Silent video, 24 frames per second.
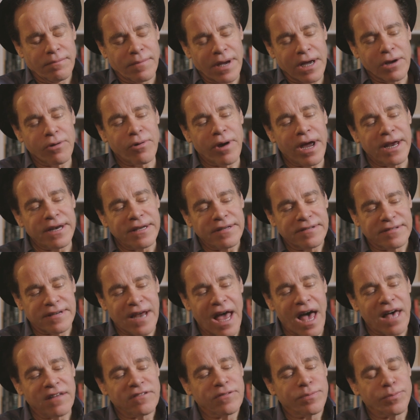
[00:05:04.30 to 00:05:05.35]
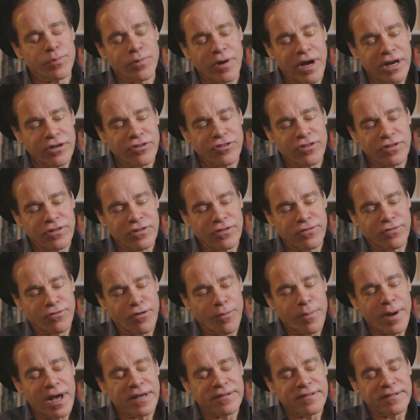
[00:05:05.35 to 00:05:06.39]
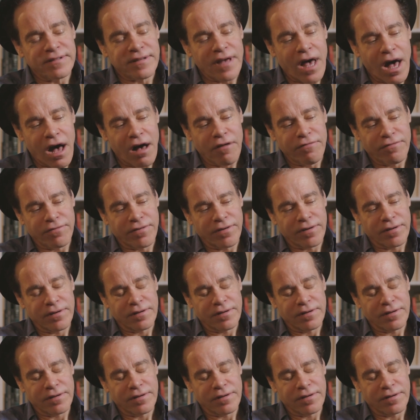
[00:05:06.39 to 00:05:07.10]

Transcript: my greatest aspirations for myself,